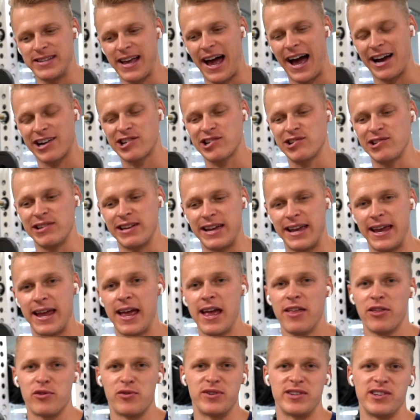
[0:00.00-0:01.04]
actually,
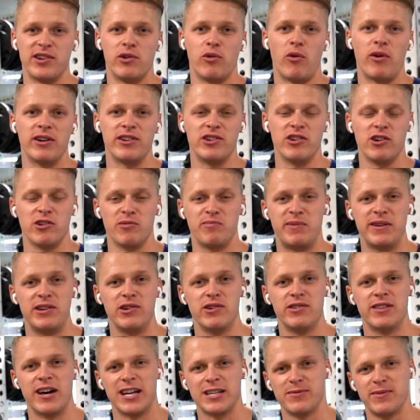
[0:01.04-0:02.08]
the reason you don't want to be
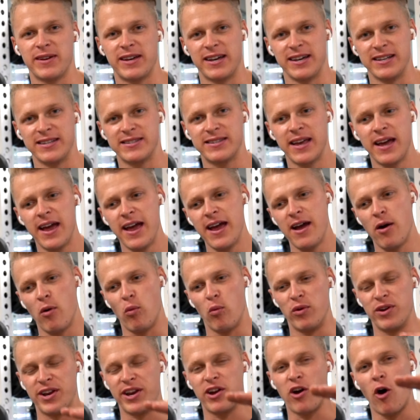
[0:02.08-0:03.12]
doing that is because
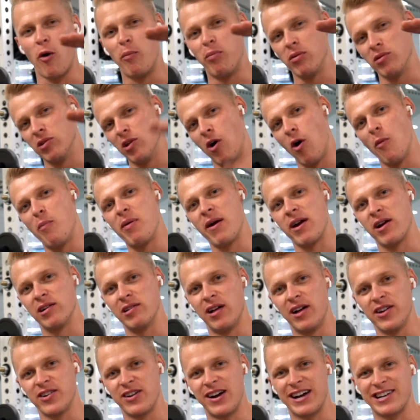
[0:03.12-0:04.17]
when you go below
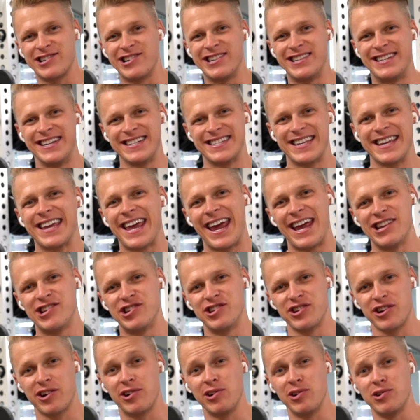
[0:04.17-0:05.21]
parallel, you're actually disengaging
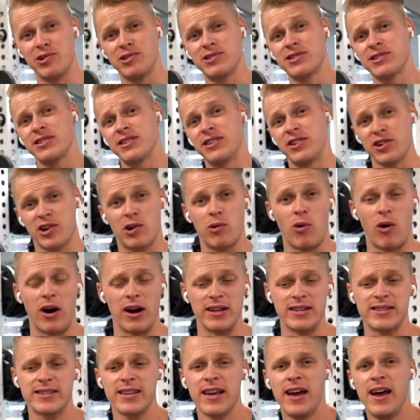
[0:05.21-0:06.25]
your glutes, your
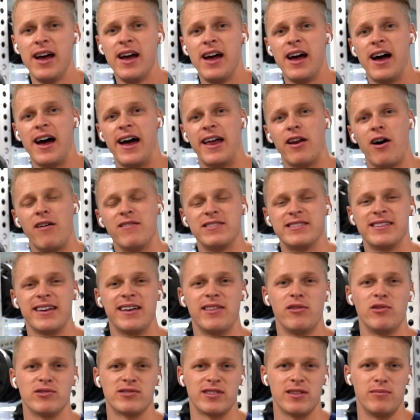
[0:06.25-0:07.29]
quads, and obviously
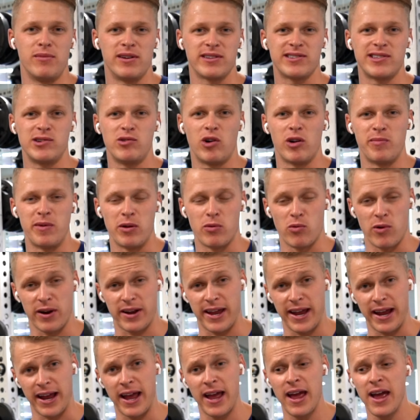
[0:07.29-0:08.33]
those are the muscles you want to be
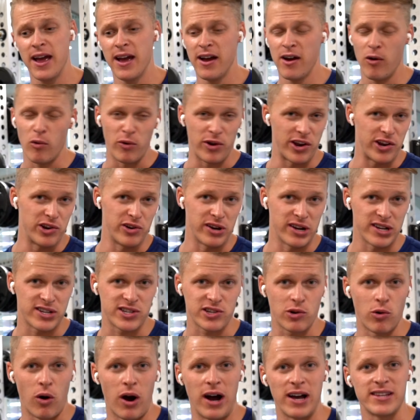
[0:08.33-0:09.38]
working when you're doing a
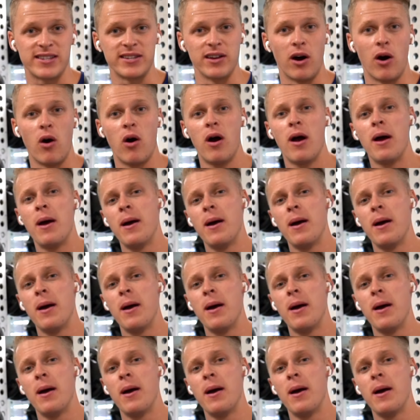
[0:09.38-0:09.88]
squat. So